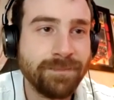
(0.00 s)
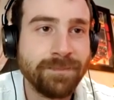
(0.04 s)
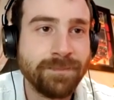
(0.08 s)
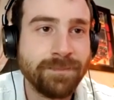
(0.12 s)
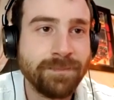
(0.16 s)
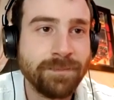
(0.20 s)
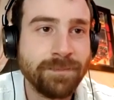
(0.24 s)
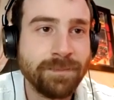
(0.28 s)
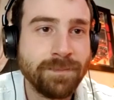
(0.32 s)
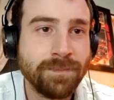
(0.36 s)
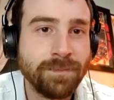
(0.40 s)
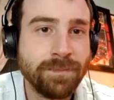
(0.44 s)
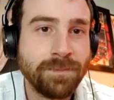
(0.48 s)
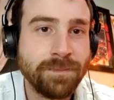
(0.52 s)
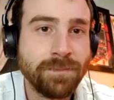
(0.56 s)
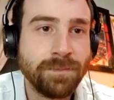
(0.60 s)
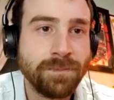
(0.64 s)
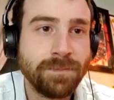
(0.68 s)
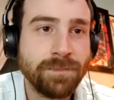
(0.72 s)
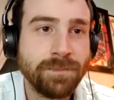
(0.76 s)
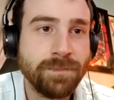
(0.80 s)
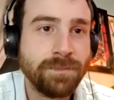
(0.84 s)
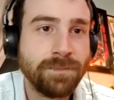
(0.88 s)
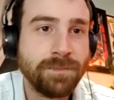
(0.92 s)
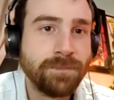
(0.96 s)

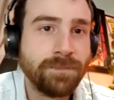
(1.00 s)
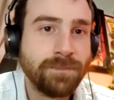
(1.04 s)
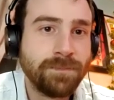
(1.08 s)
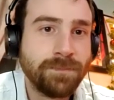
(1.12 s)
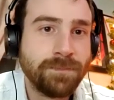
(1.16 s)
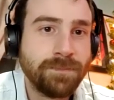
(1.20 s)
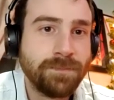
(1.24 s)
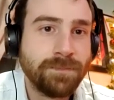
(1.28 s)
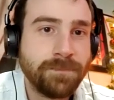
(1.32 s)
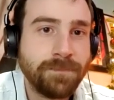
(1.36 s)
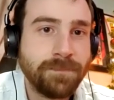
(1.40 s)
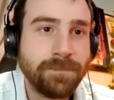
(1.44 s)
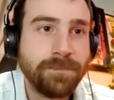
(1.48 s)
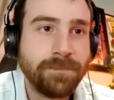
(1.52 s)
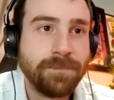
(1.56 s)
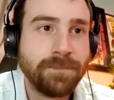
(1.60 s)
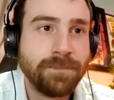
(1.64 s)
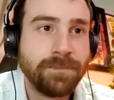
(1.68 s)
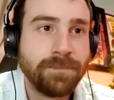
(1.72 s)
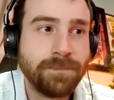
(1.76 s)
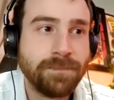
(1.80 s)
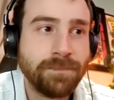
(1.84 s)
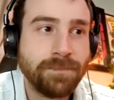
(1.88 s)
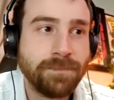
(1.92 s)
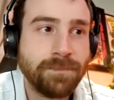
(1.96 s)

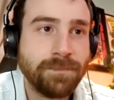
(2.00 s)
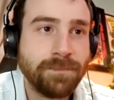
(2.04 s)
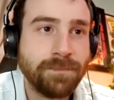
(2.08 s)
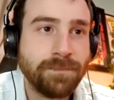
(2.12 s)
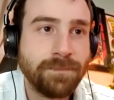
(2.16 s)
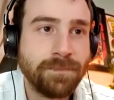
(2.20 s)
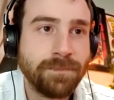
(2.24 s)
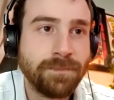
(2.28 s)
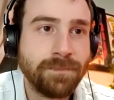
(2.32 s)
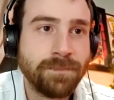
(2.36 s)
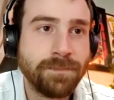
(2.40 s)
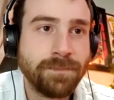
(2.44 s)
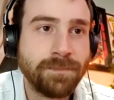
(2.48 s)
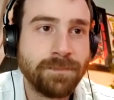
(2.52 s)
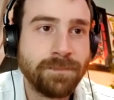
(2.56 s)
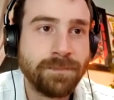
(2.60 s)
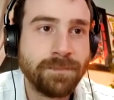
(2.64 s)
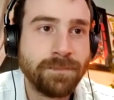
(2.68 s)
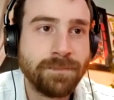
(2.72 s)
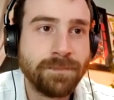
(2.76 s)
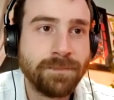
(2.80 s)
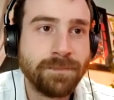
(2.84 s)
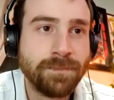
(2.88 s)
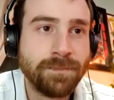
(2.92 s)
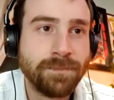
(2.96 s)

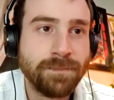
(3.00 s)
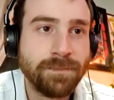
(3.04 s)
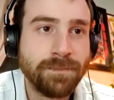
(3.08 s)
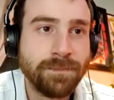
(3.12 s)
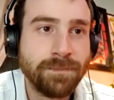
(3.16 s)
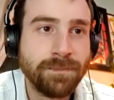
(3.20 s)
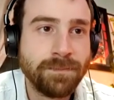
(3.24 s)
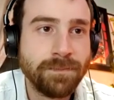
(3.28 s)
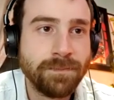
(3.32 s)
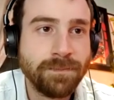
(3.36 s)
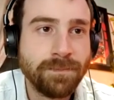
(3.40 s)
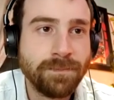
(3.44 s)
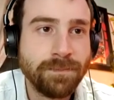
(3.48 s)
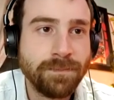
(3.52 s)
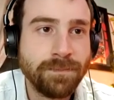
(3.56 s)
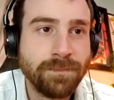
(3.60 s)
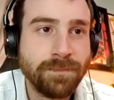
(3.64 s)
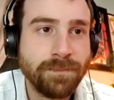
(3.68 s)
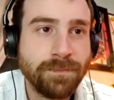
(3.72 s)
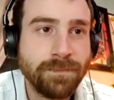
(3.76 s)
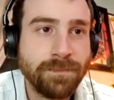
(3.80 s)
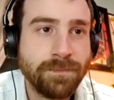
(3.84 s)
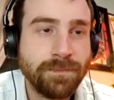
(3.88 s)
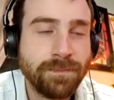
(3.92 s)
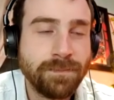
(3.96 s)

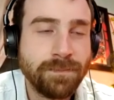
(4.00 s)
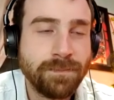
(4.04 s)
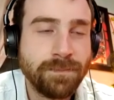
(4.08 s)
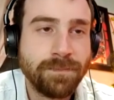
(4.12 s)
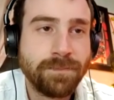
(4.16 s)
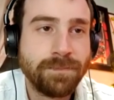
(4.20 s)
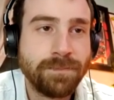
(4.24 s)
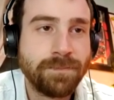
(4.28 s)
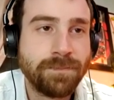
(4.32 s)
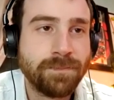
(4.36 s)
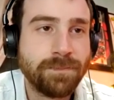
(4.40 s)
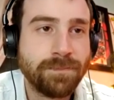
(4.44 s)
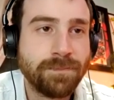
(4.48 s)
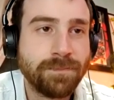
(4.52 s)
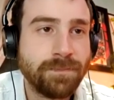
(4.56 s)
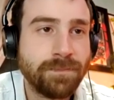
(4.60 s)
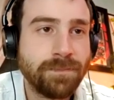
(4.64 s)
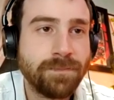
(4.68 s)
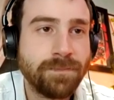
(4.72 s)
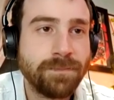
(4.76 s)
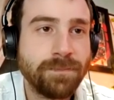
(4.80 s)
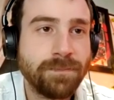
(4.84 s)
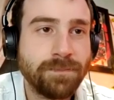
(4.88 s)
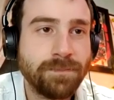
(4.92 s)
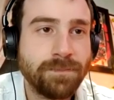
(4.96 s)

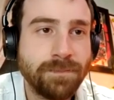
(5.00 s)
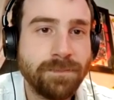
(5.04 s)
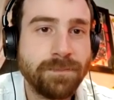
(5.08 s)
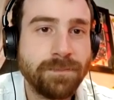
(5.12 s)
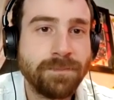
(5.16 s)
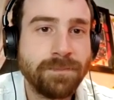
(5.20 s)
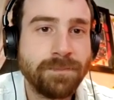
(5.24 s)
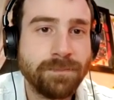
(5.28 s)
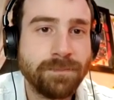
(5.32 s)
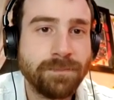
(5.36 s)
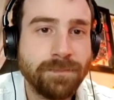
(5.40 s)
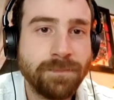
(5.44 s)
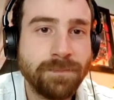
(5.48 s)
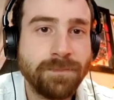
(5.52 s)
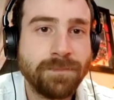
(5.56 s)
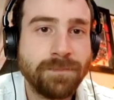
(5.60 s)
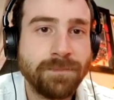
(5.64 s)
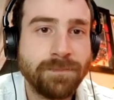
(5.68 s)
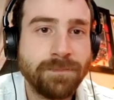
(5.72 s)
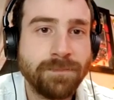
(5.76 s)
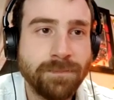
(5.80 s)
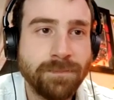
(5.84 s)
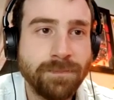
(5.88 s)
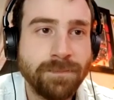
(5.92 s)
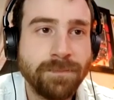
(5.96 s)

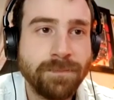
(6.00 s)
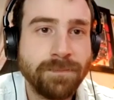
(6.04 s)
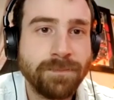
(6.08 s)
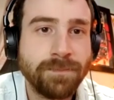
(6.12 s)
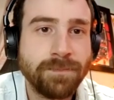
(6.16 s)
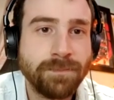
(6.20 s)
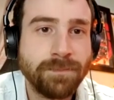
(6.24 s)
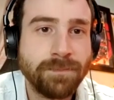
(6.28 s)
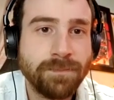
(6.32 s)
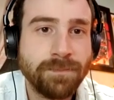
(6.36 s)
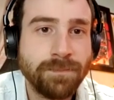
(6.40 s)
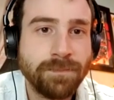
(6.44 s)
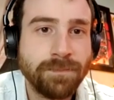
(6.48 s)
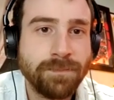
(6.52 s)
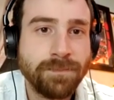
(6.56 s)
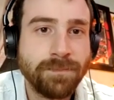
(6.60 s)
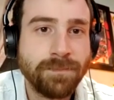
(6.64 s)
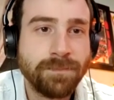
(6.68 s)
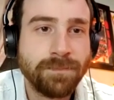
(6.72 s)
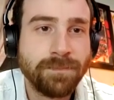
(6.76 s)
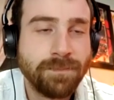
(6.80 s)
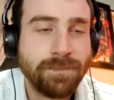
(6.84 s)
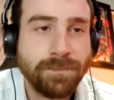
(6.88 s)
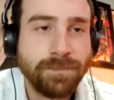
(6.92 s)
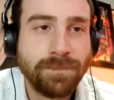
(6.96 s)

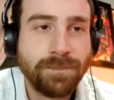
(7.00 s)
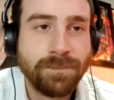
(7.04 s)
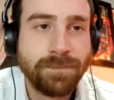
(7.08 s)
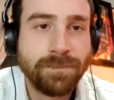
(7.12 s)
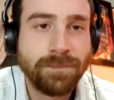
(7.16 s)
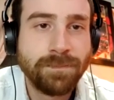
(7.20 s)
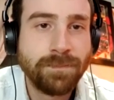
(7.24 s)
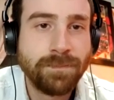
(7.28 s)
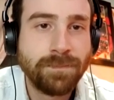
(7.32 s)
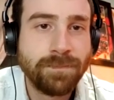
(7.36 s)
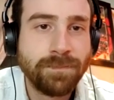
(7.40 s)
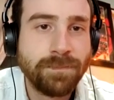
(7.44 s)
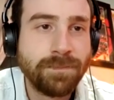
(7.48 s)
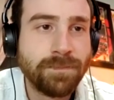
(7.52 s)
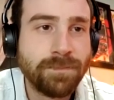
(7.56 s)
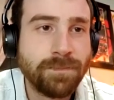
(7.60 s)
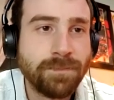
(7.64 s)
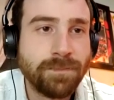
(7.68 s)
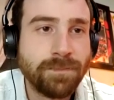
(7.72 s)
(silent)